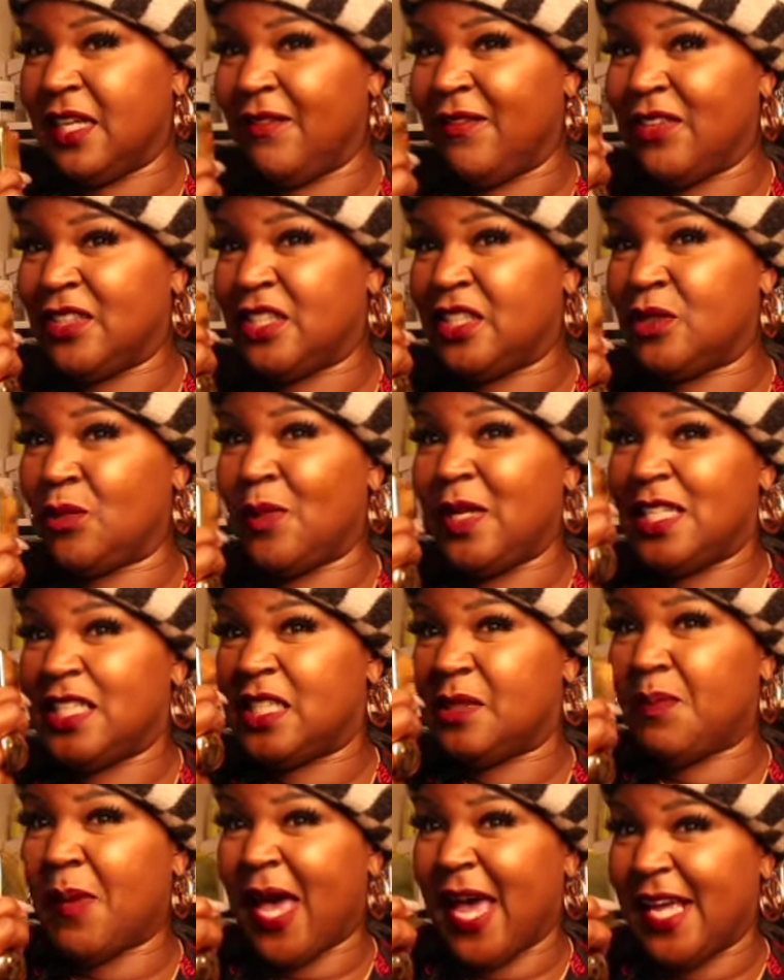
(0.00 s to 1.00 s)
of a sweet
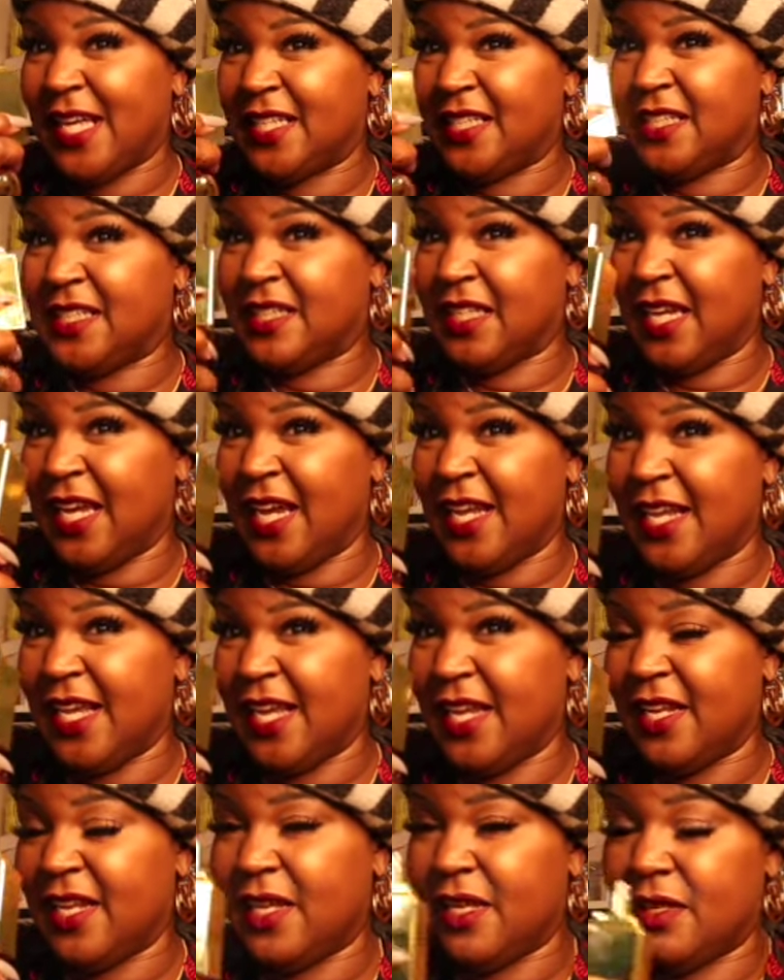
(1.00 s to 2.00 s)
spice in
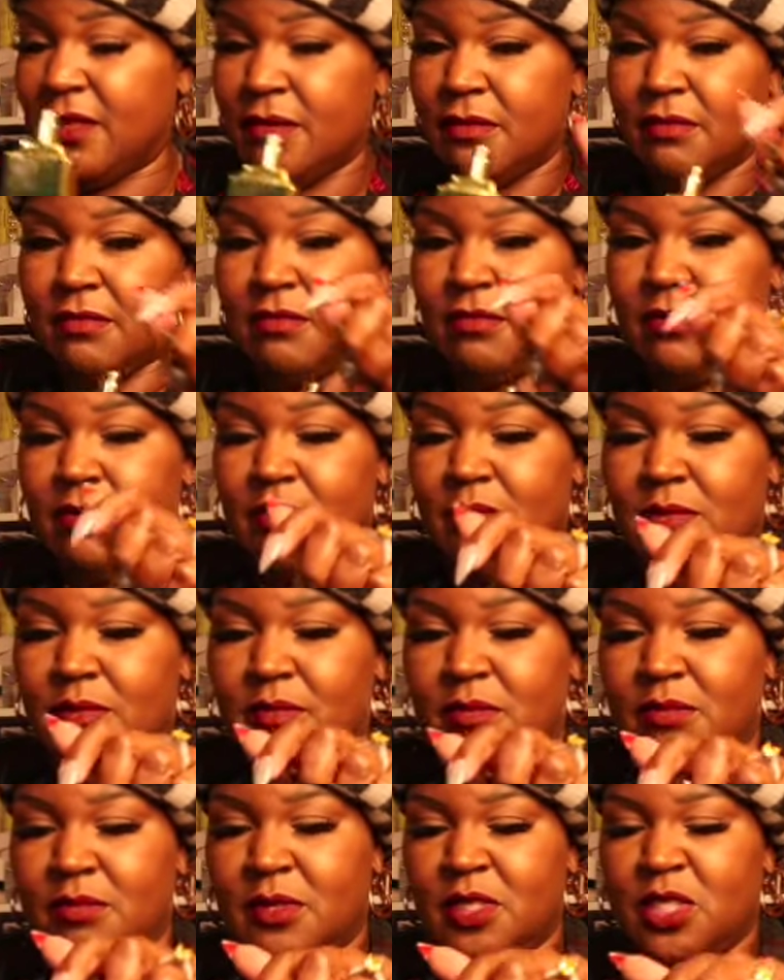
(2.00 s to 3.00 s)
it.
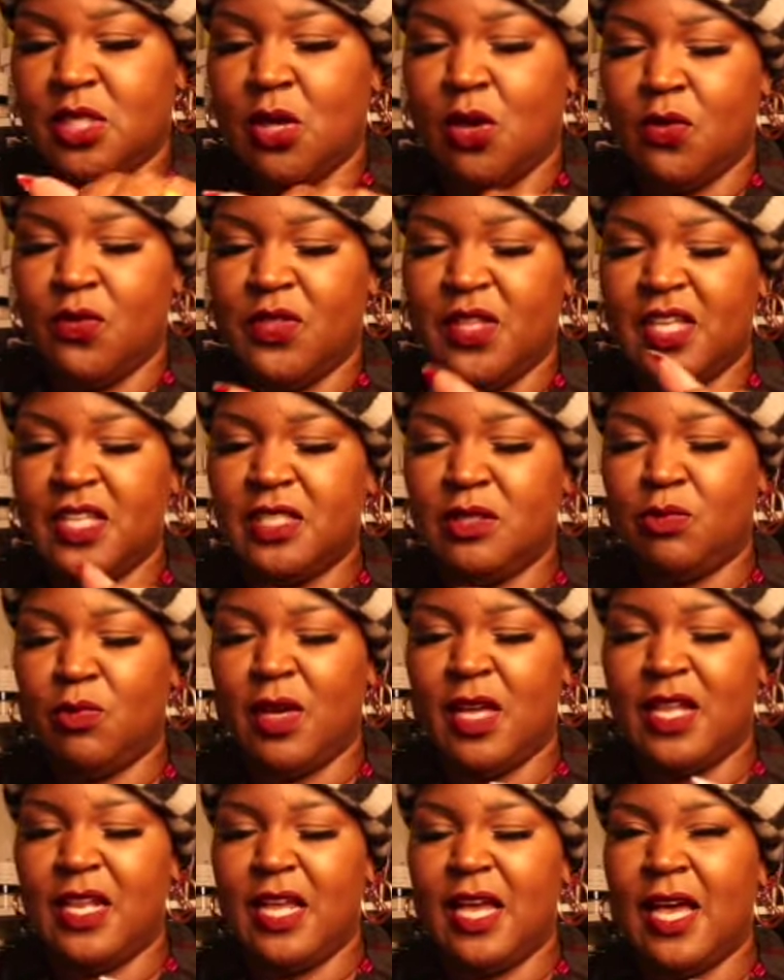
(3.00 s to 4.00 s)
So this
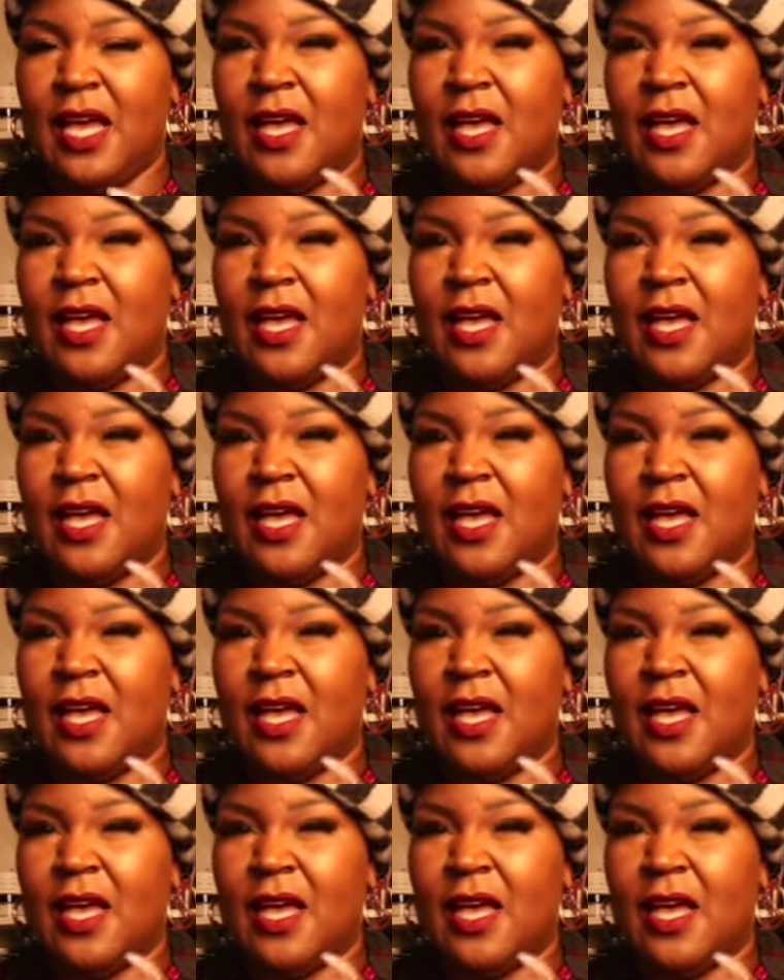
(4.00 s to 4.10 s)
one,